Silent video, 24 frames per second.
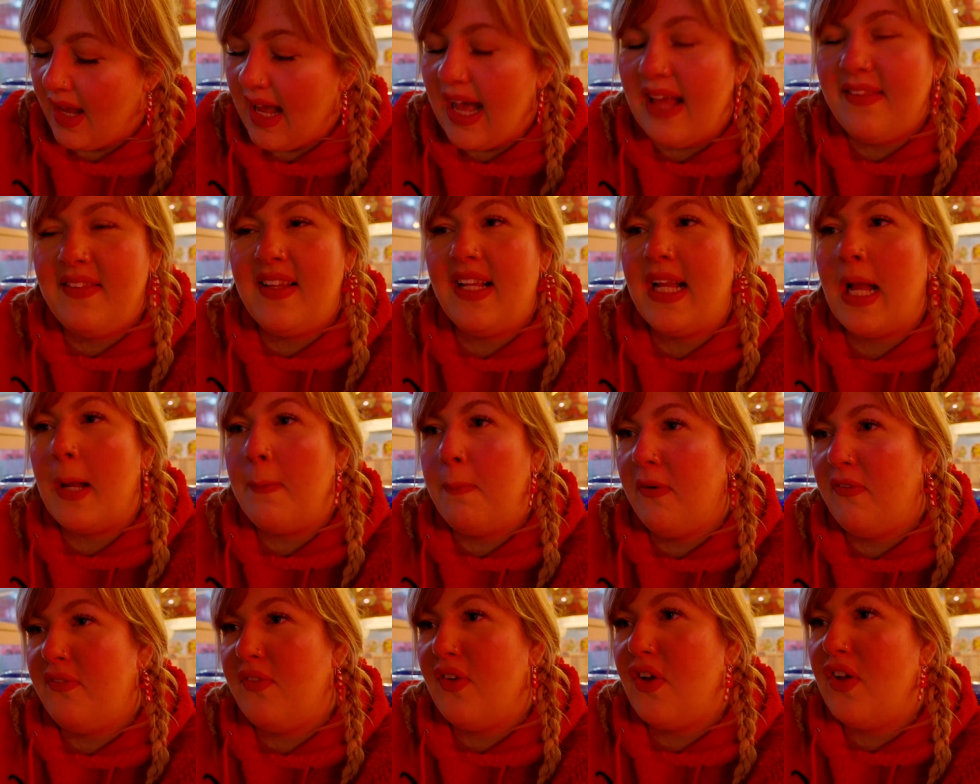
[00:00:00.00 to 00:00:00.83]
I think
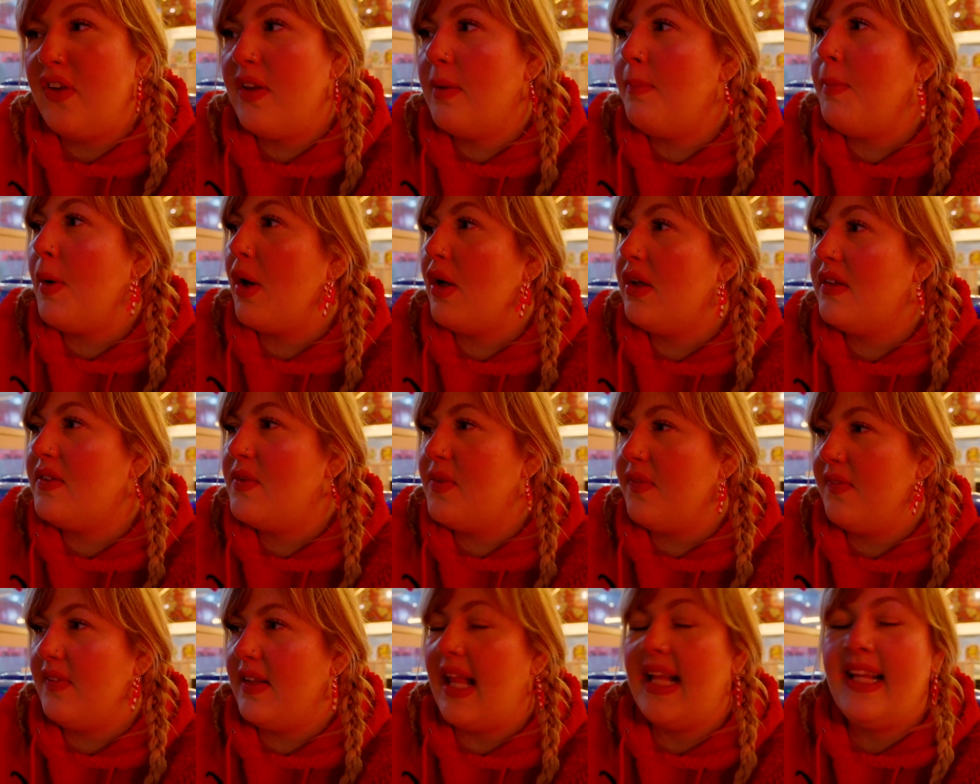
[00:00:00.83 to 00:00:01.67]
I prefer the balls
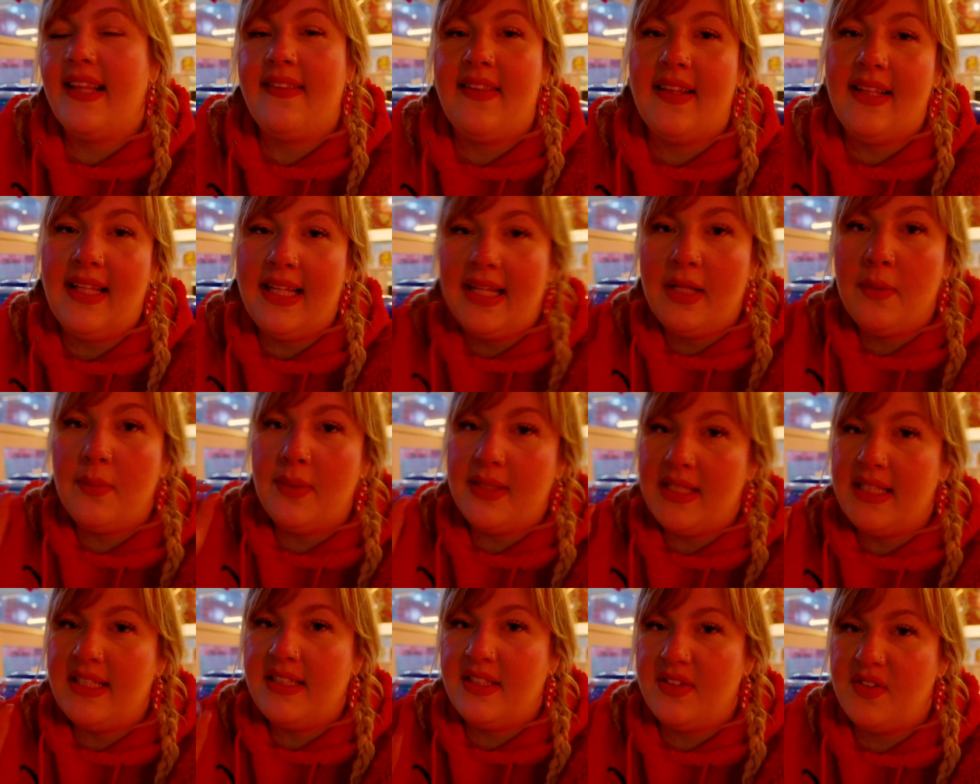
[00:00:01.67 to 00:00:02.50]
with like the
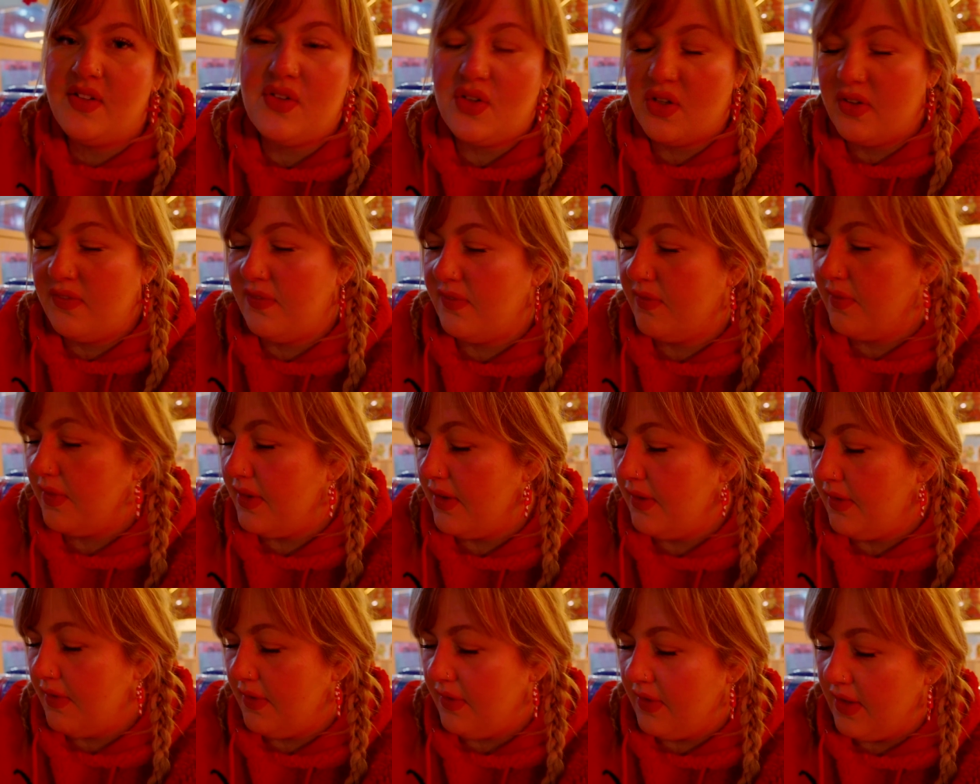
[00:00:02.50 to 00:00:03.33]
liquid in and stuff
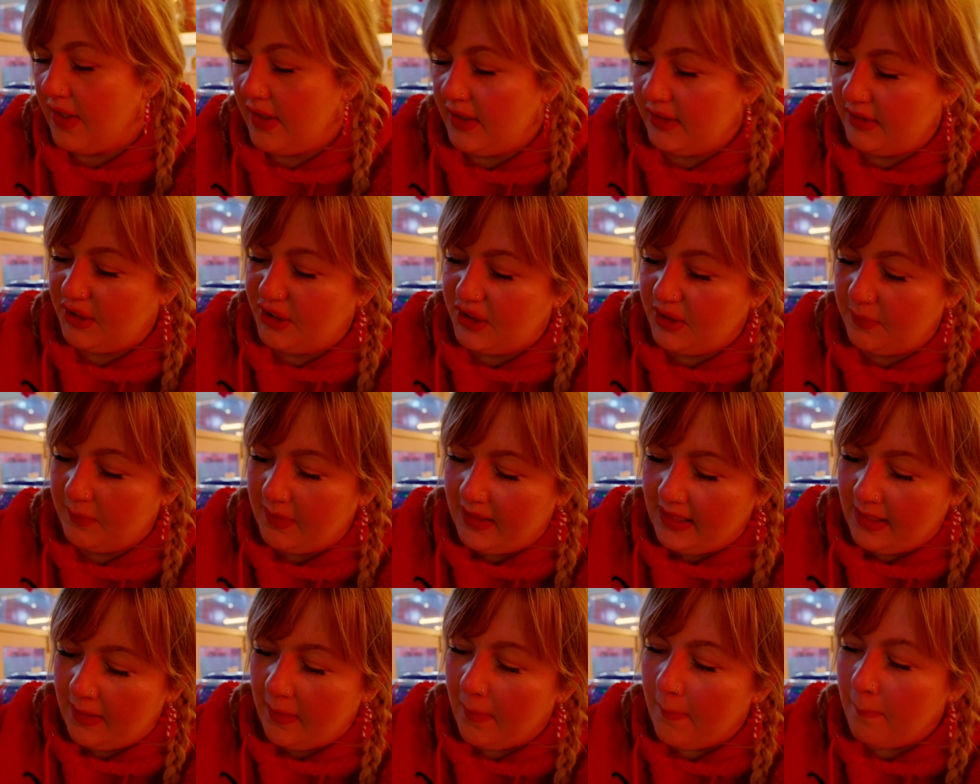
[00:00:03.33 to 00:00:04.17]
than the
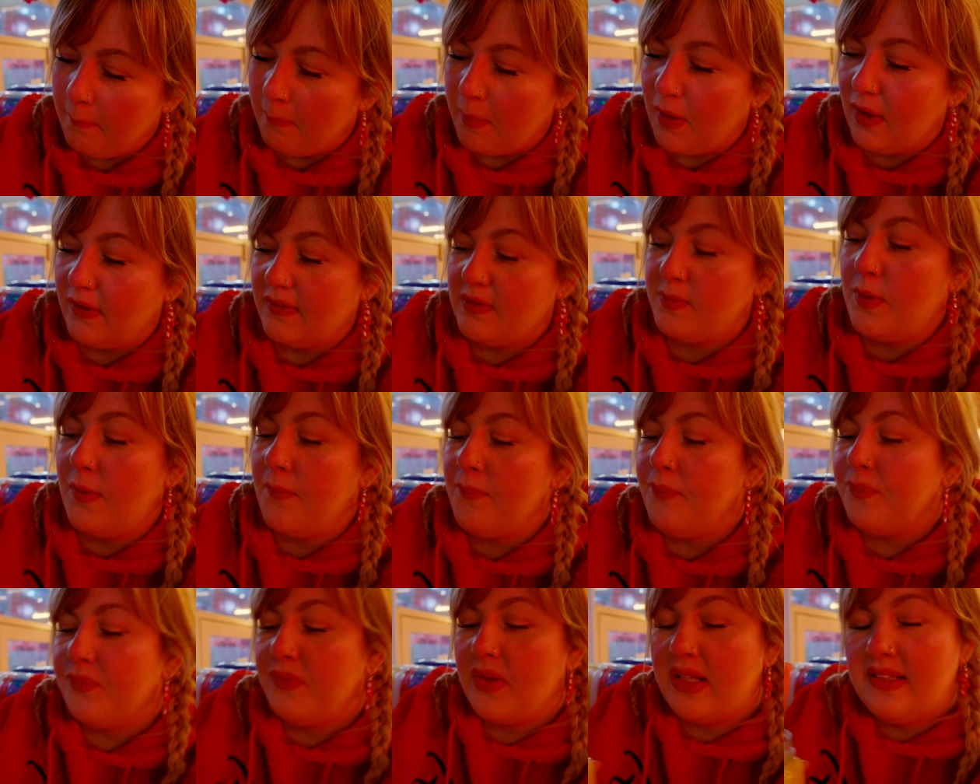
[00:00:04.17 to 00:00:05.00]
chewy balls, but
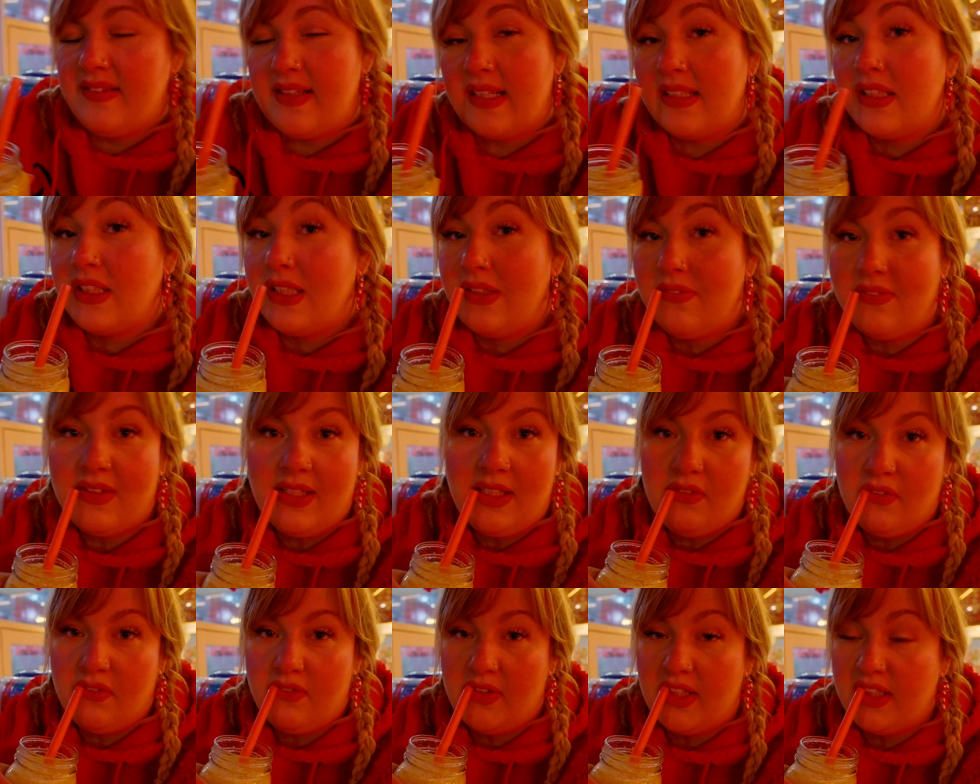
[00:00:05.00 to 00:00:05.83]
it's actually
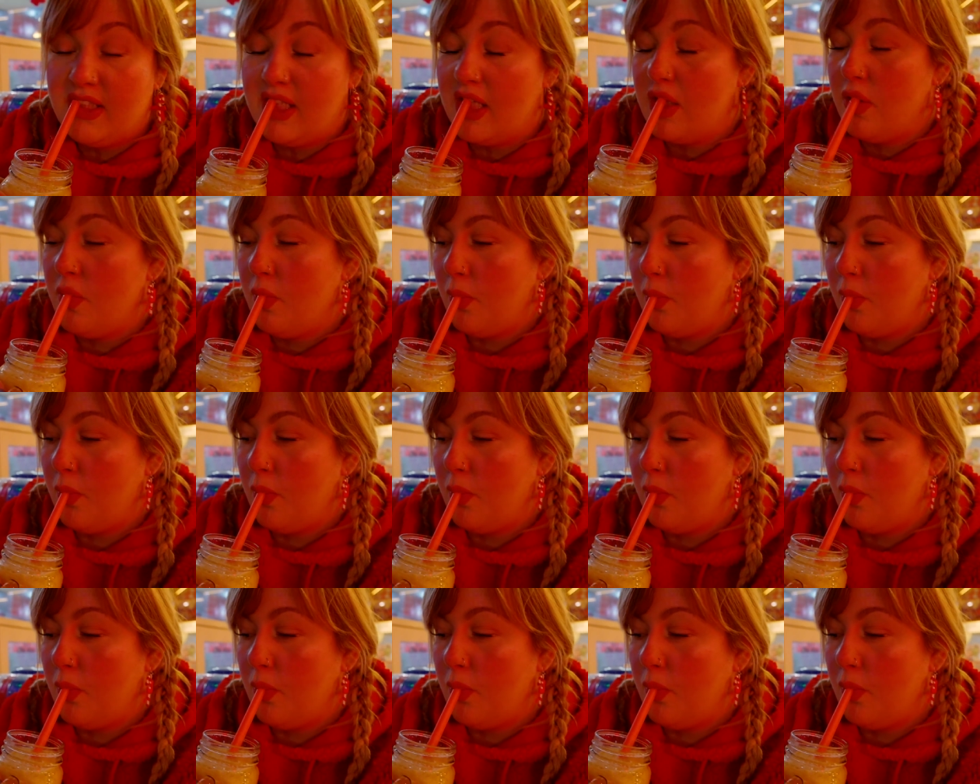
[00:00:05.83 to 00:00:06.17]
really refreshing.